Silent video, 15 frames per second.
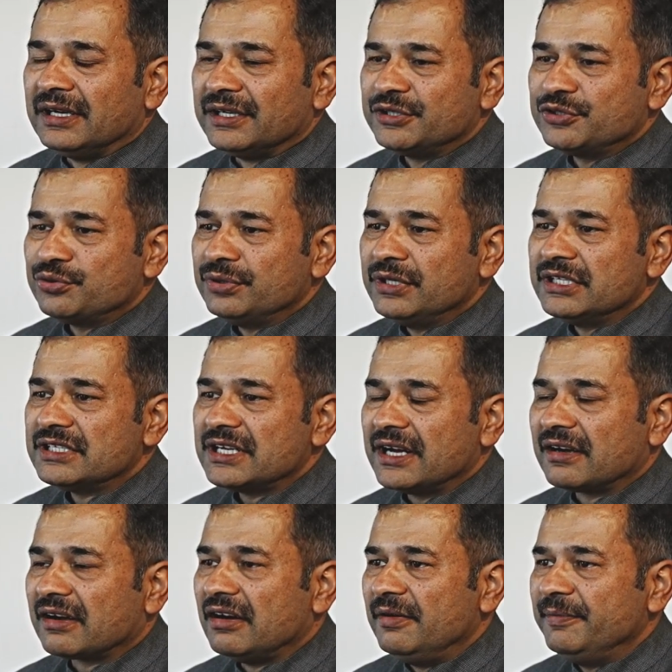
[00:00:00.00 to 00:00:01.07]
students are
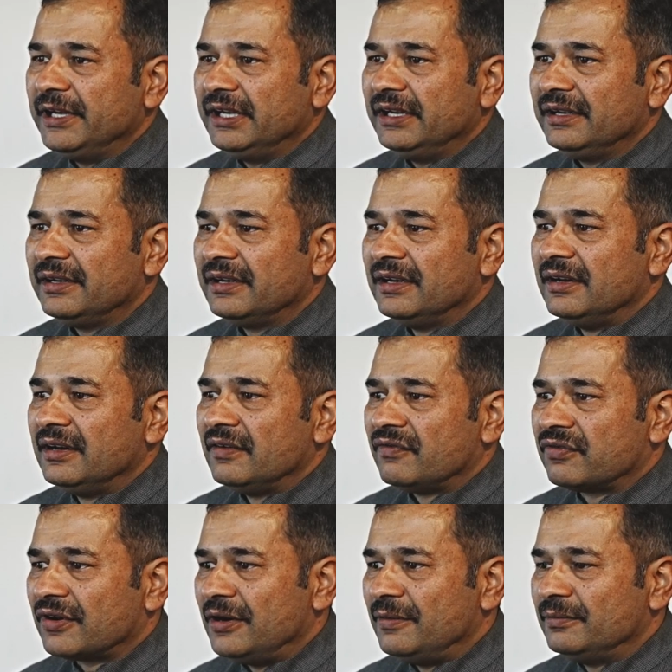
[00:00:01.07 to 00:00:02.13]
coming
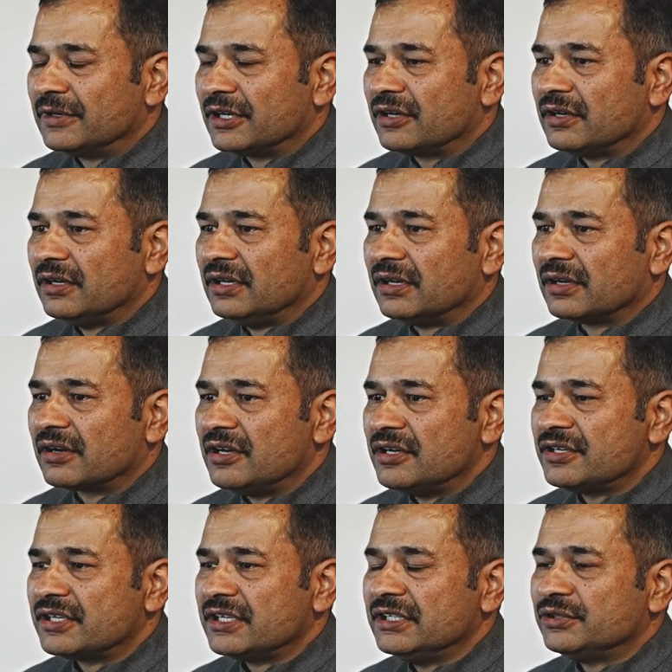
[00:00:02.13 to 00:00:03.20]
from
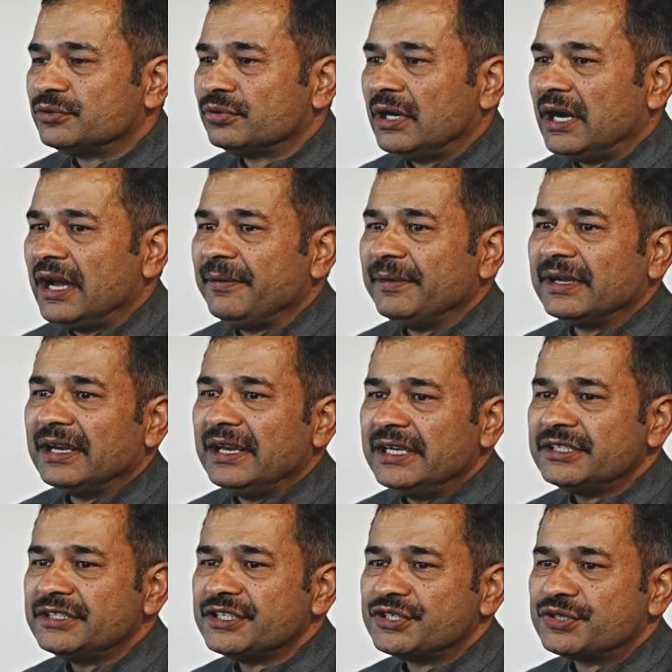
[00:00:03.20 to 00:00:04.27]
countries who are having
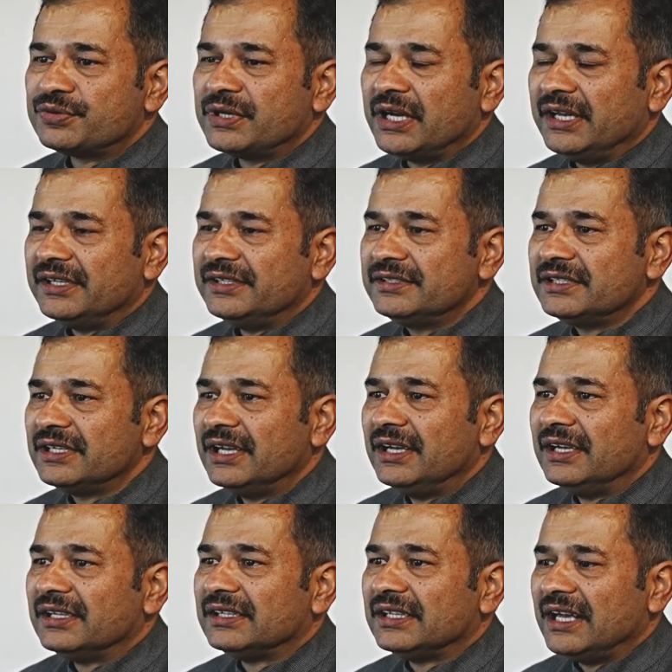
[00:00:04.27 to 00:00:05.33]
less students,
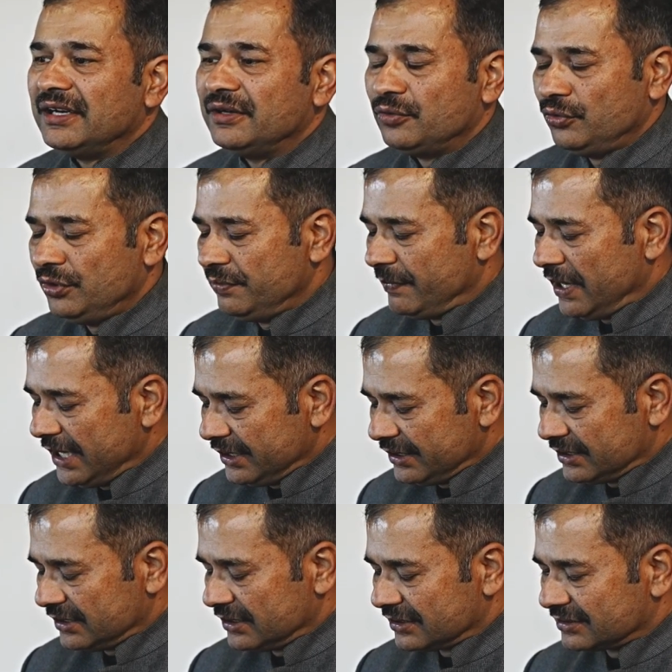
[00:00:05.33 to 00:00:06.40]
then we
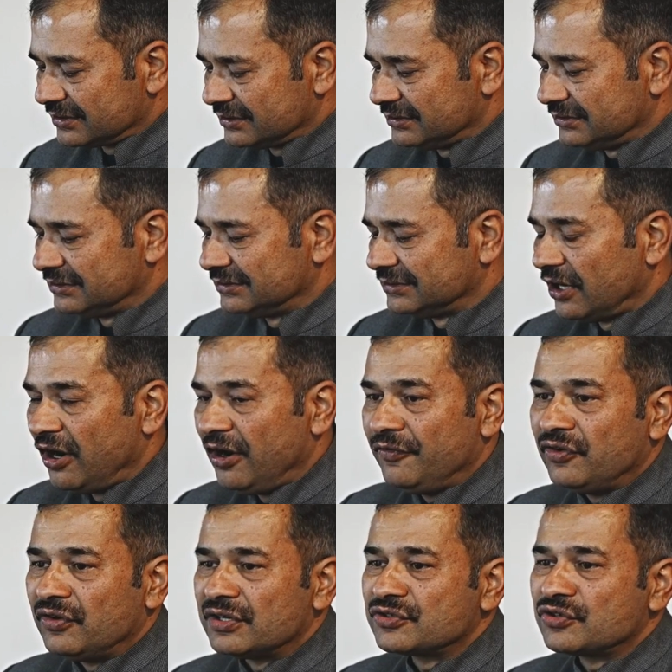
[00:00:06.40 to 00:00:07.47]
might
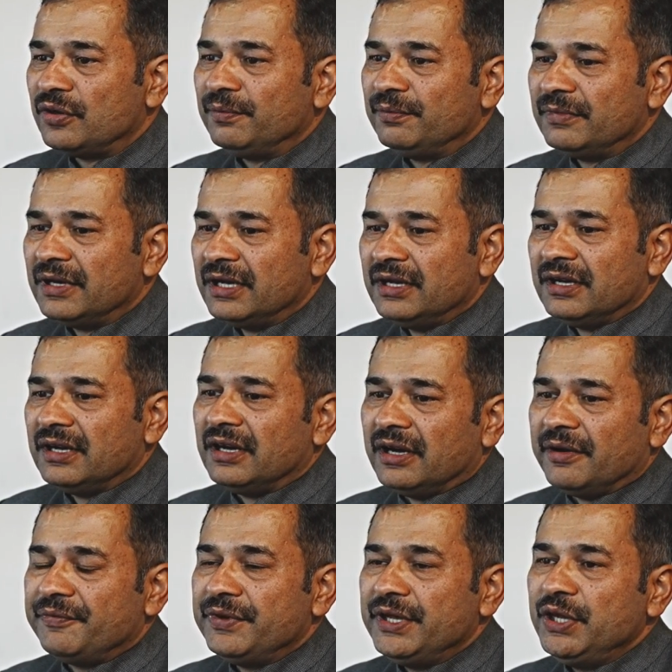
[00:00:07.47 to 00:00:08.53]
offer some
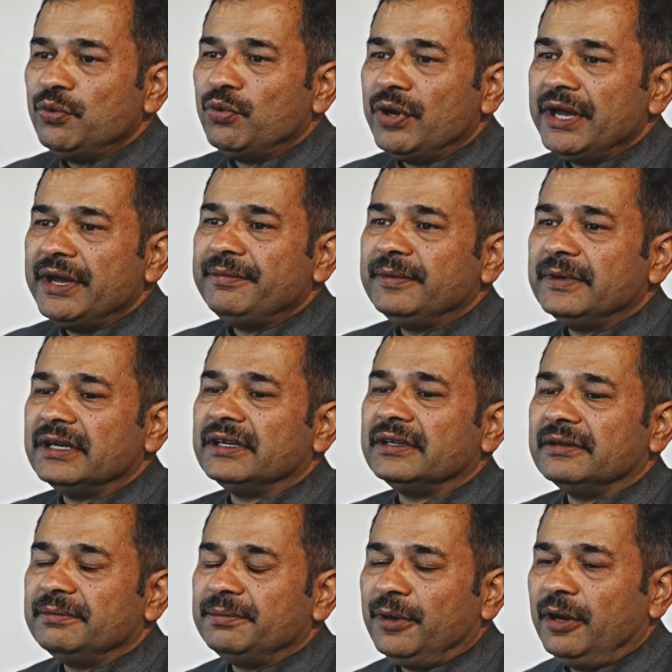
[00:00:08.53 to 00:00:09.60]
fee waive
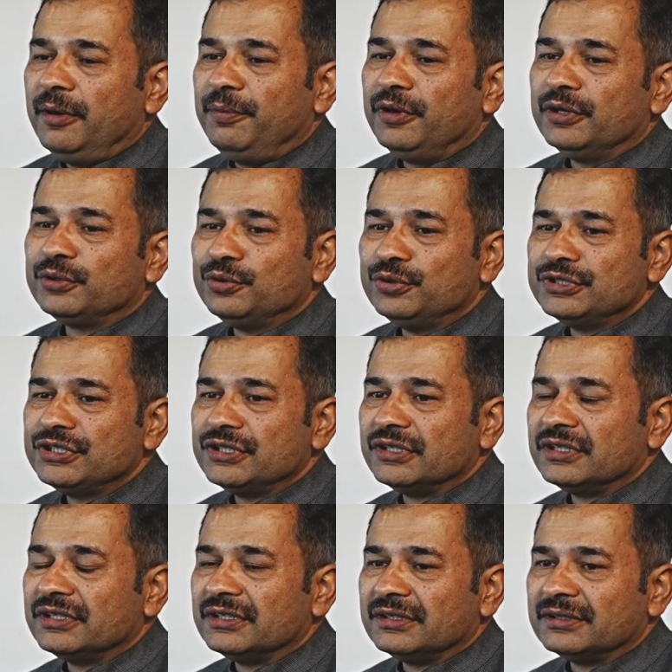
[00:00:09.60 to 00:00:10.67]
for
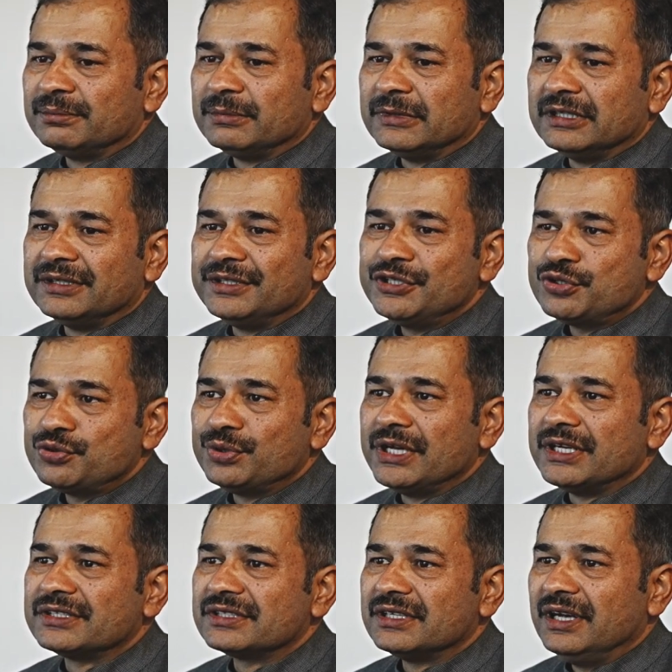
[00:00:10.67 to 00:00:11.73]
those
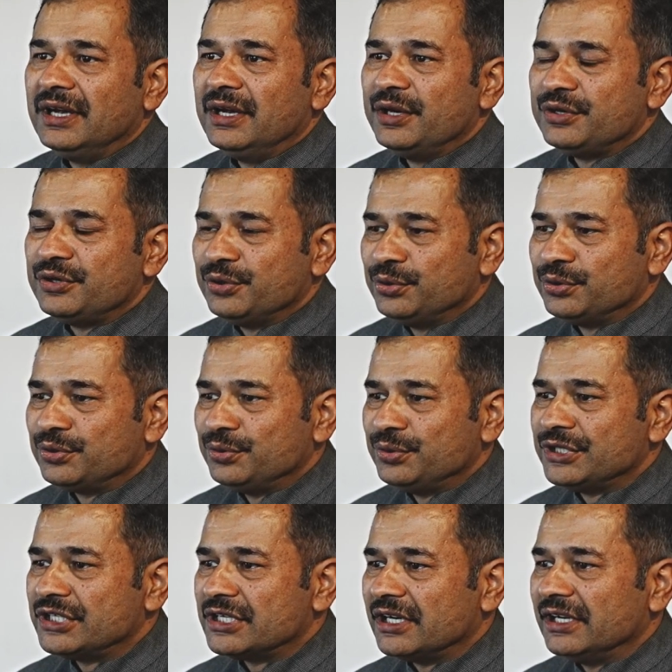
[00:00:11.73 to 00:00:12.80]
students
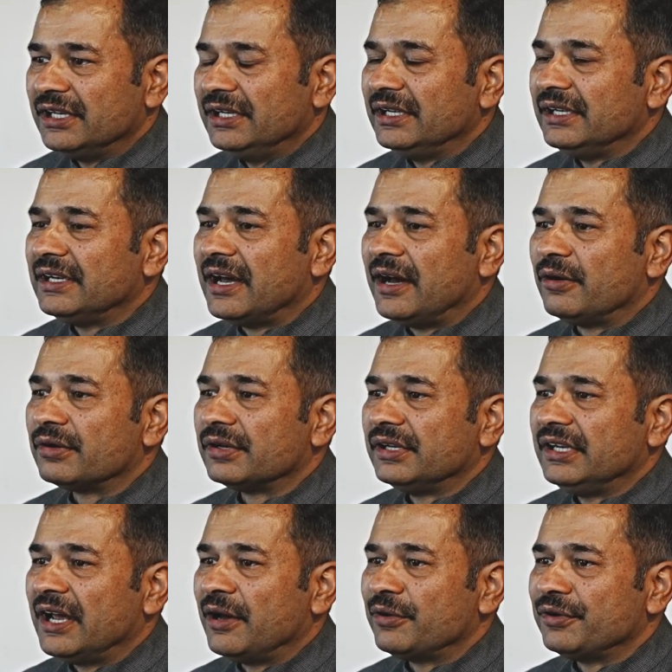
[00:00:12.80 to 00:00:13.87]
to study in our
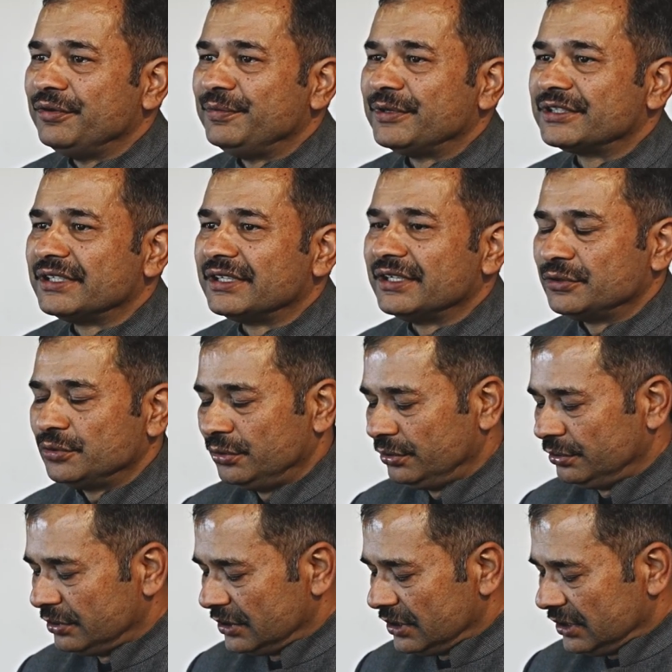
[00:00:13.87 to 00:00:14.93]
university.
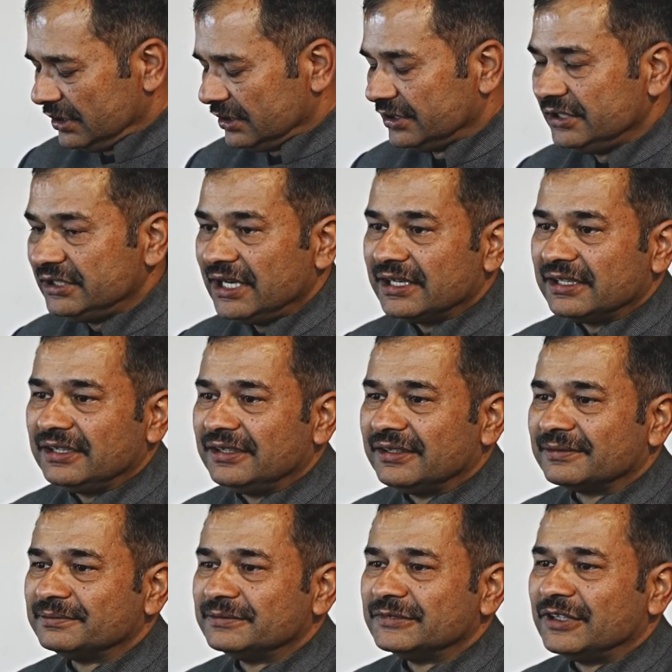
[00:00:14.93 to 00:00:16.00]
So these are
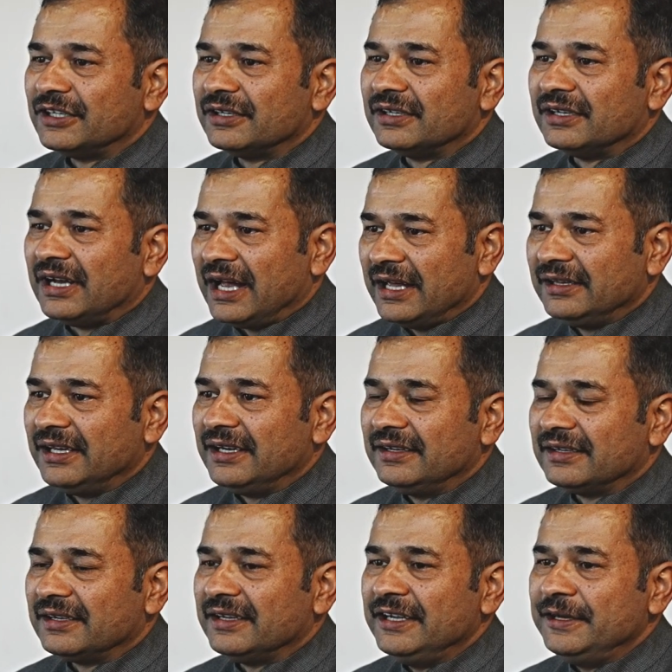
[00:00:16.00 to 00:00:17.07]
the and
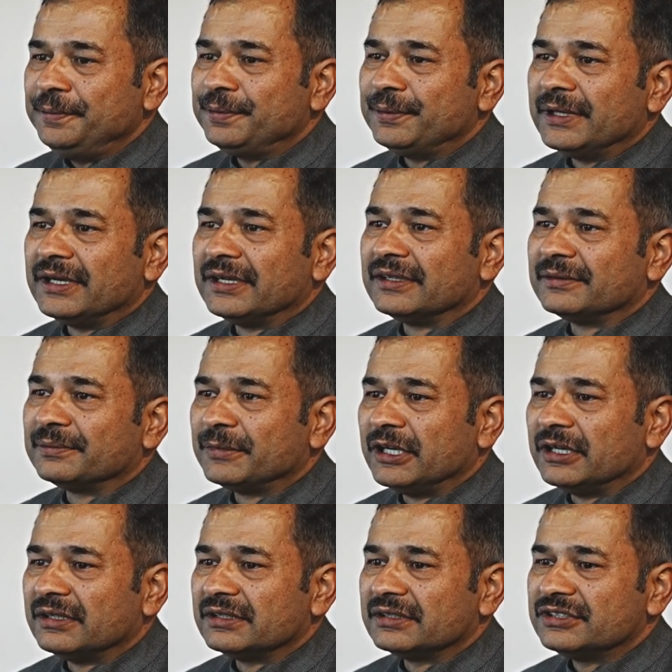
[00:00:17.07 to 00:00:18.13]
then if
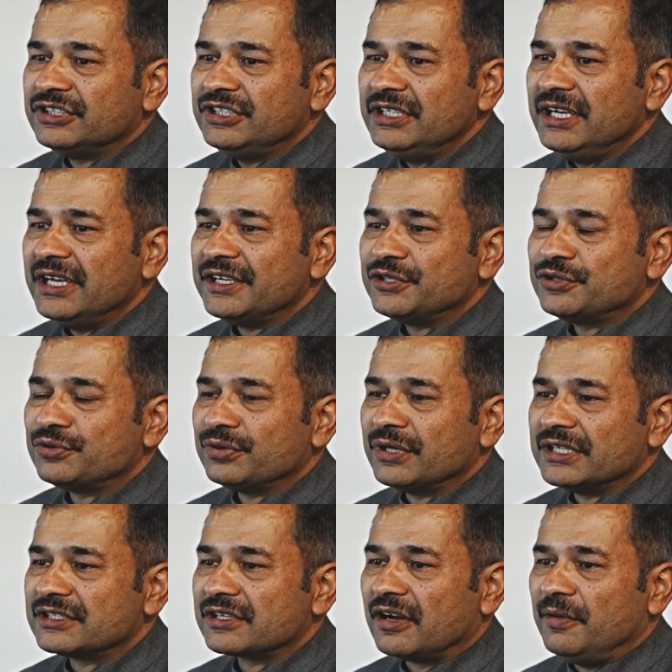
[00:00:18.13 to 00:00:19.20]
senior
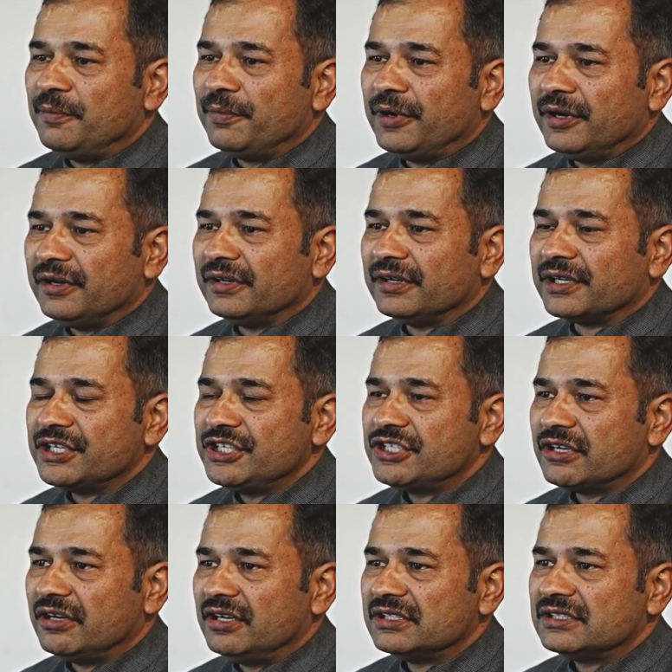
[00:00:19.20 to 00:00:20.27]
students come for
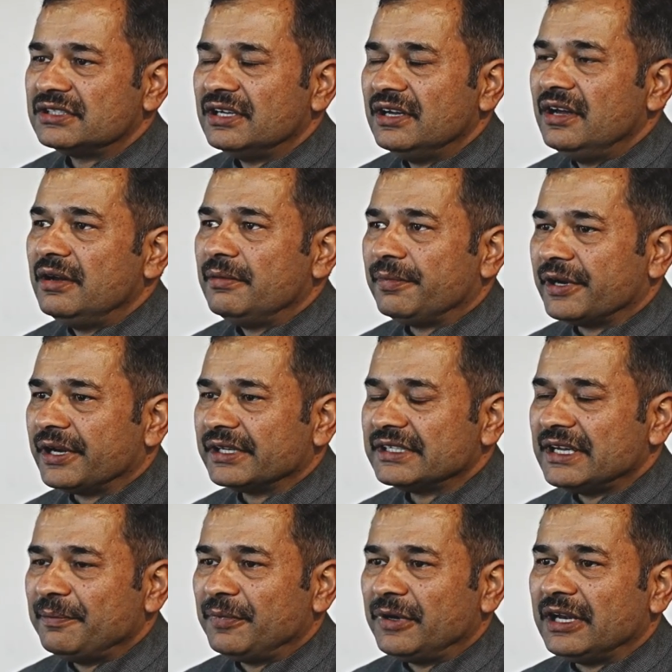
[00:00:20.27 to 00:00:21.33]
research, for
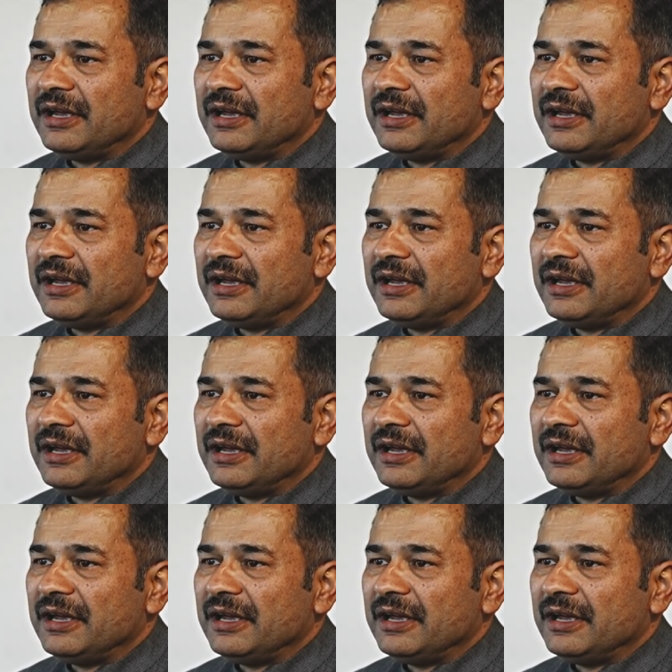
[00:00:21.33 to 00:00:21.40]
example,